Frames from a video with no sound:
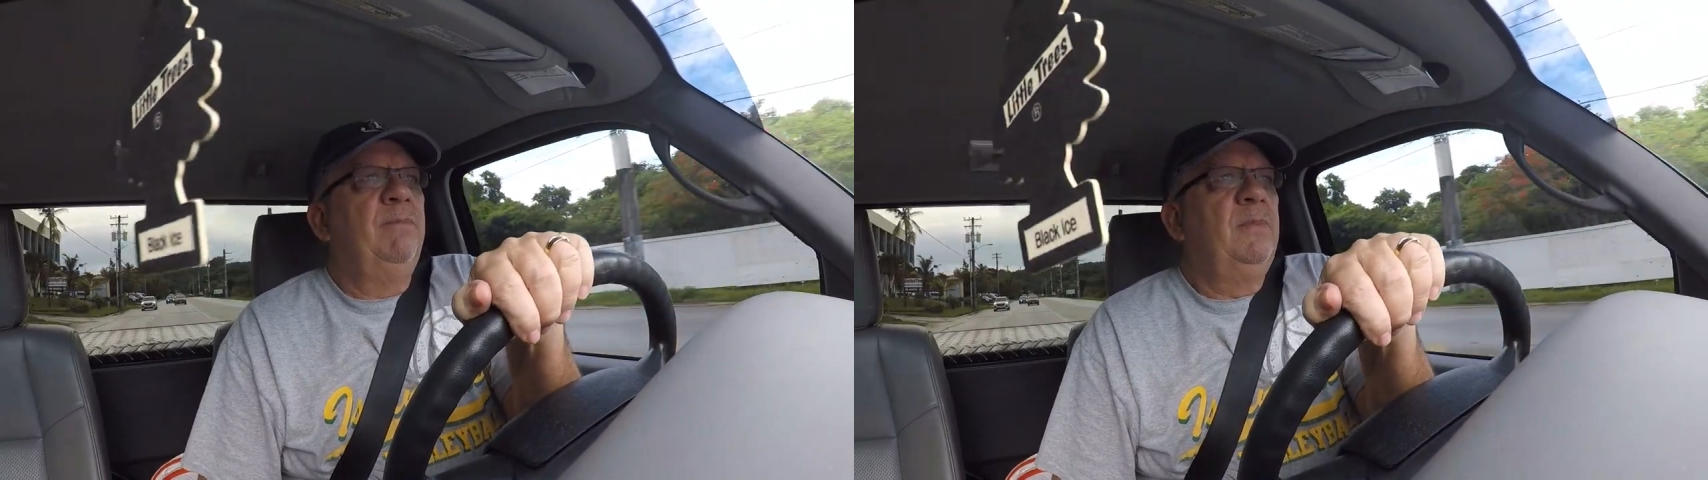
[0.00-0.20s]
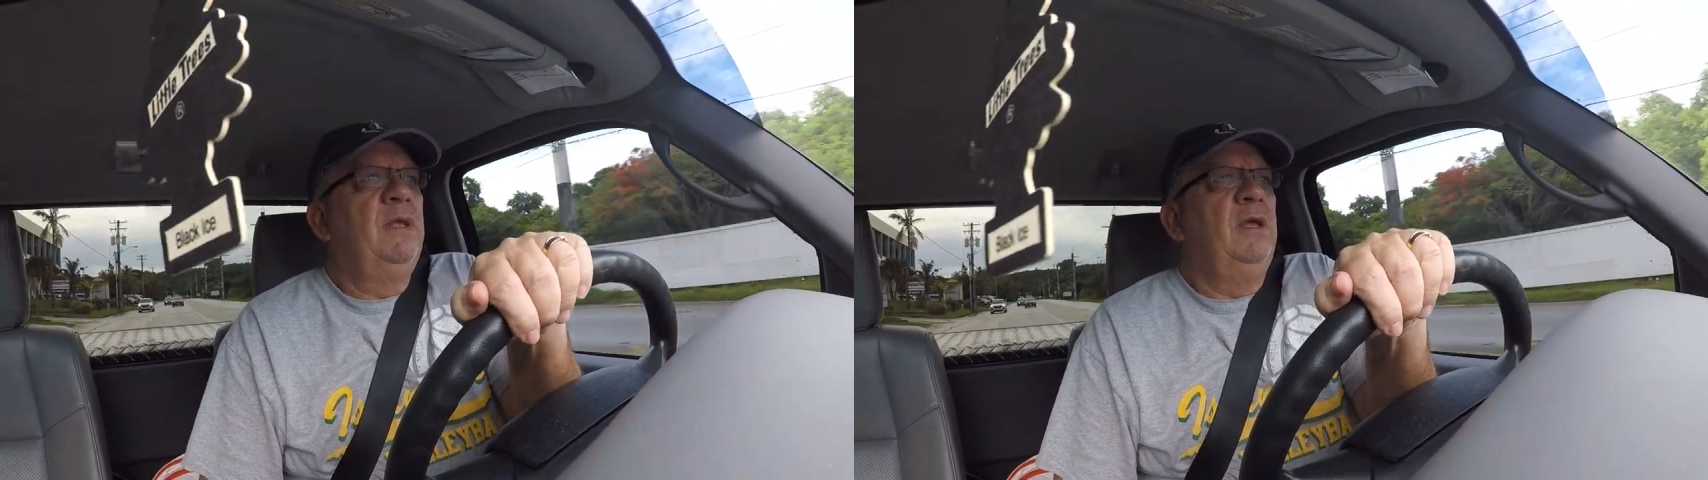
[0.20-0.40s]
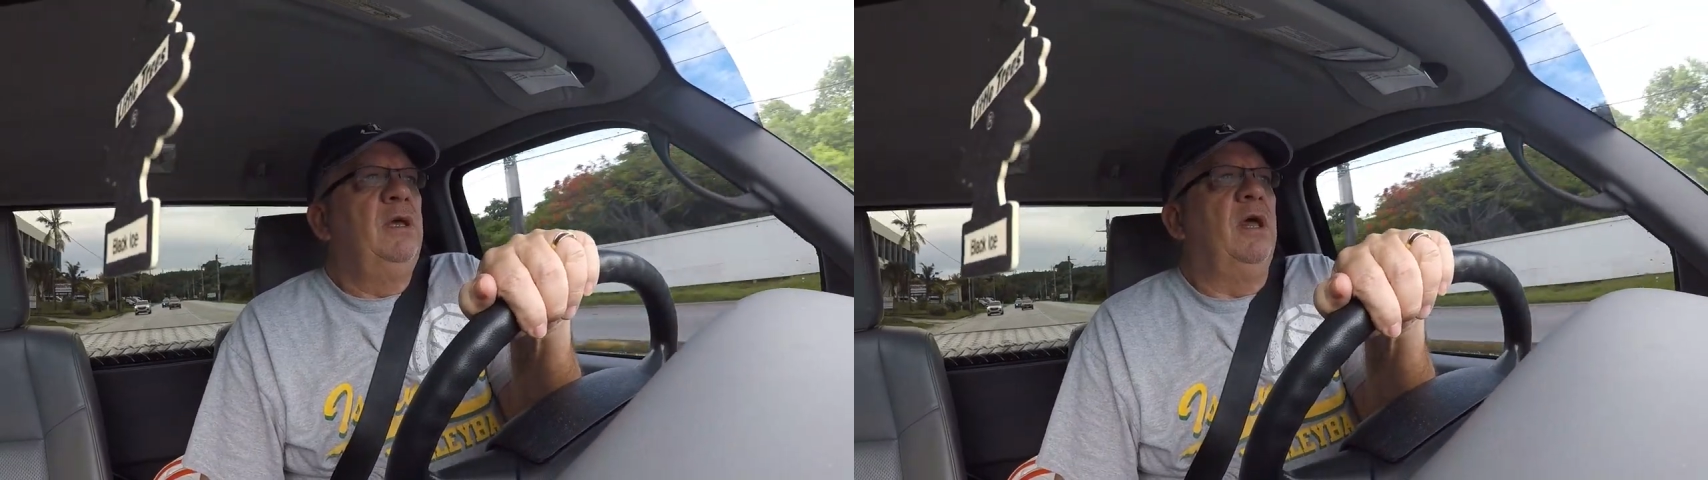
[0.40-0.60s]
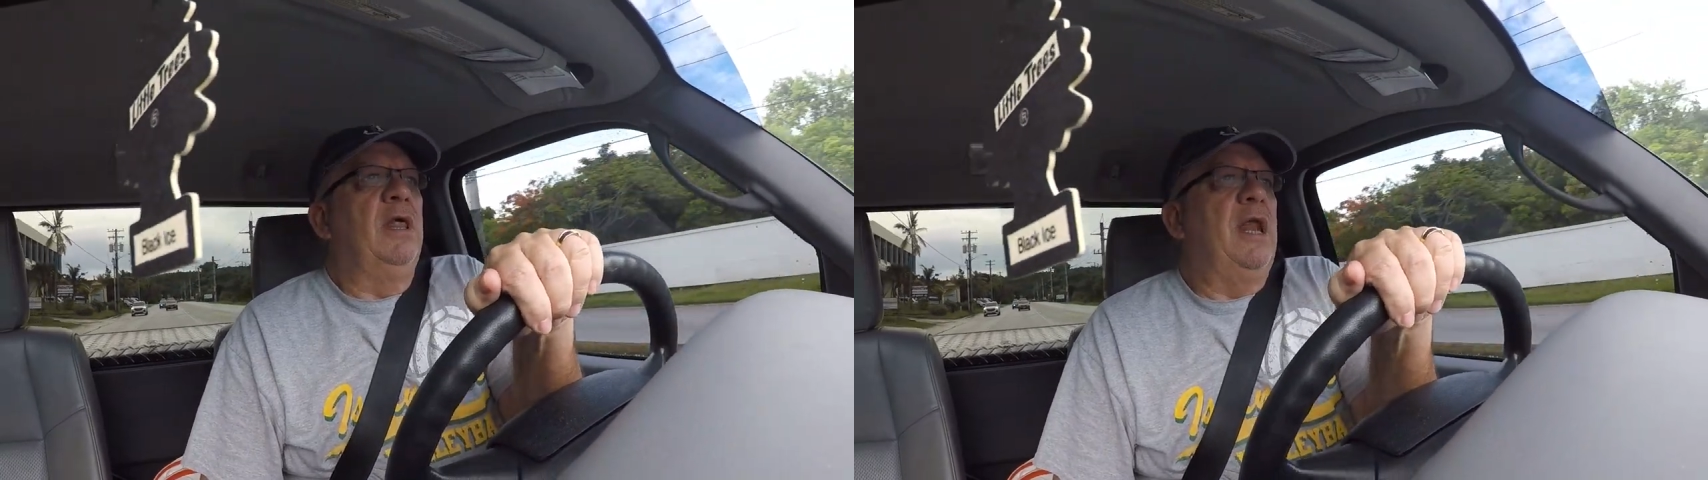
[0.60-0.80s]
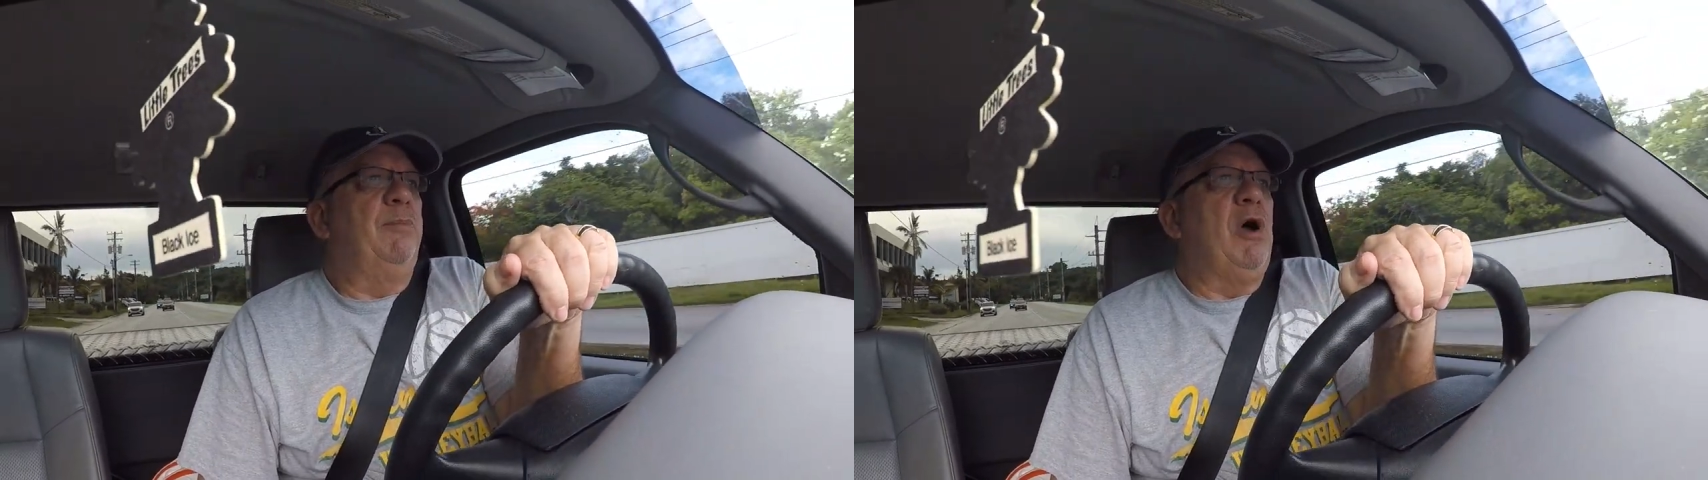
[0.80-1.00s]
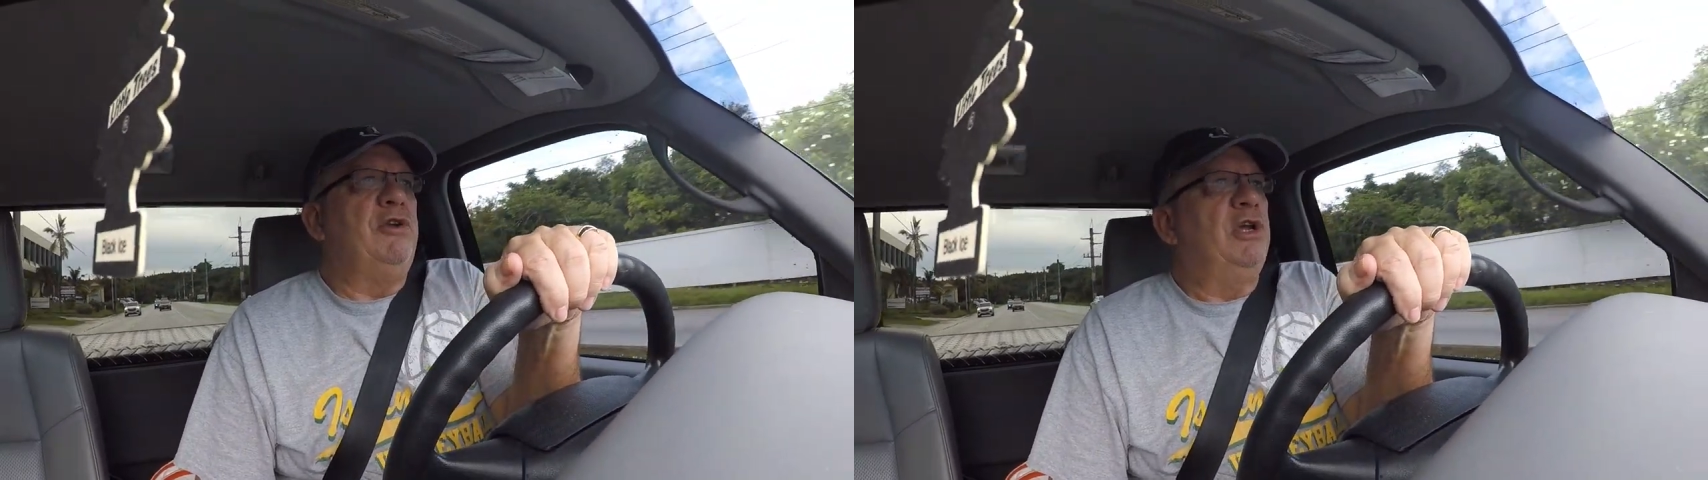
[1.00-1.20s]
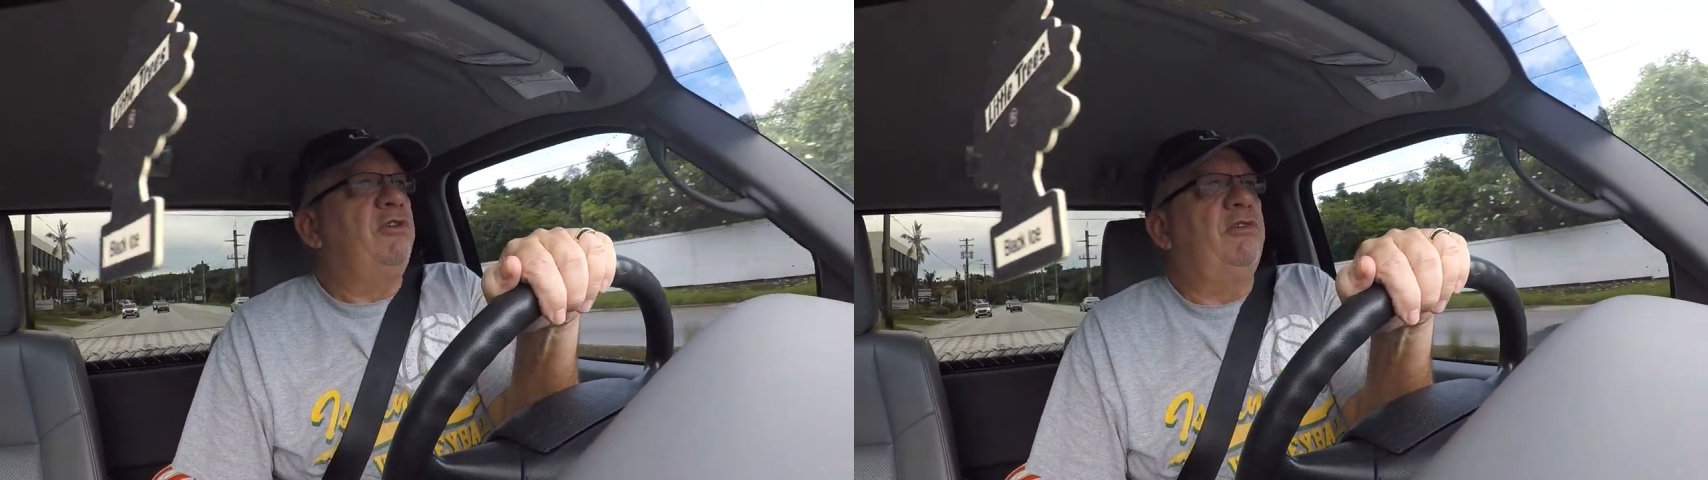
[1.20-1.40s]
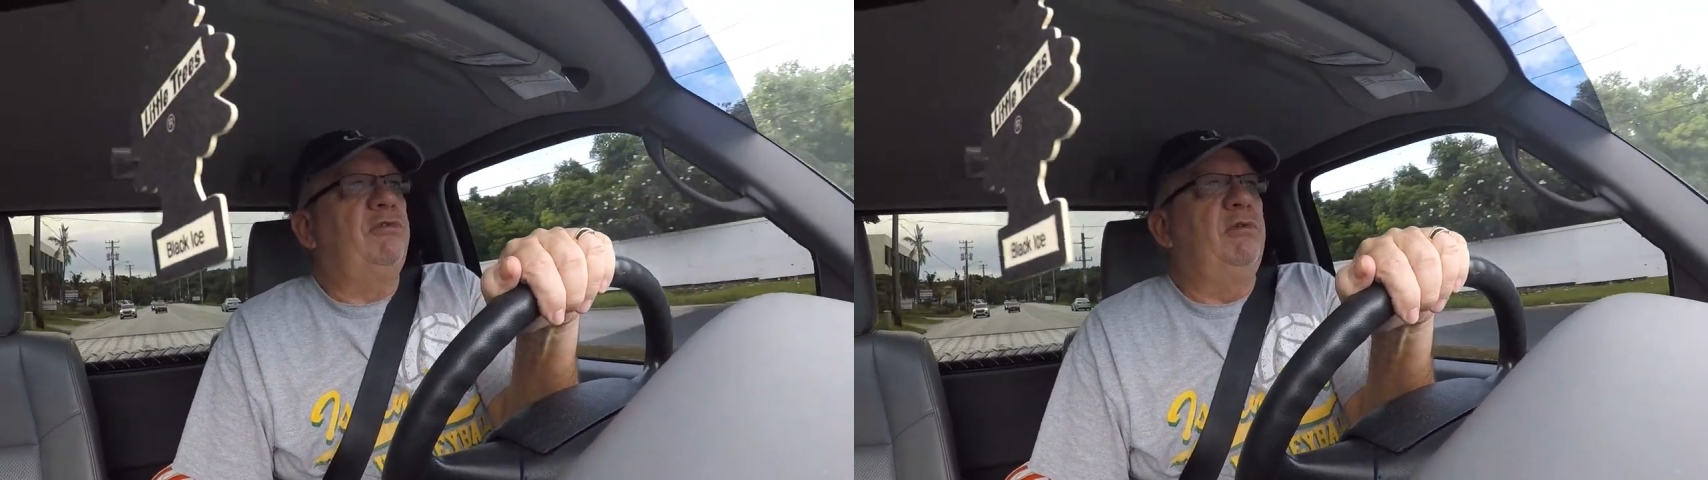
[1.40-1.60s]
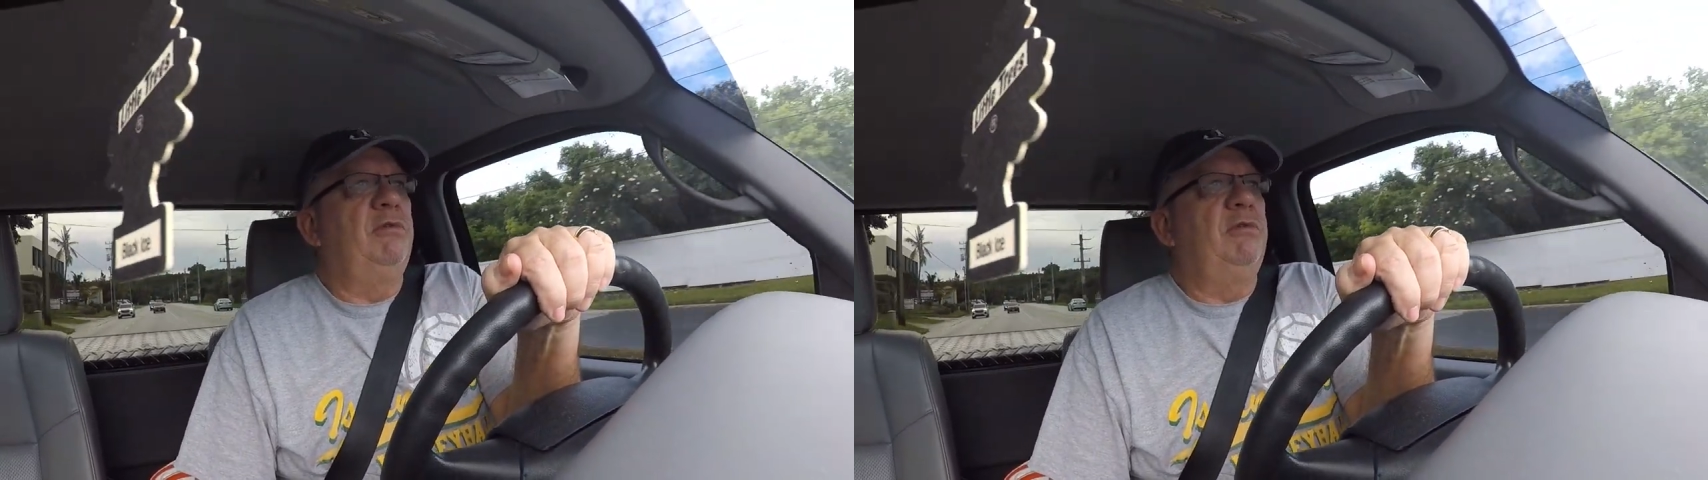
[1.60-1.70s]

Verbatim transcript: a lot of projects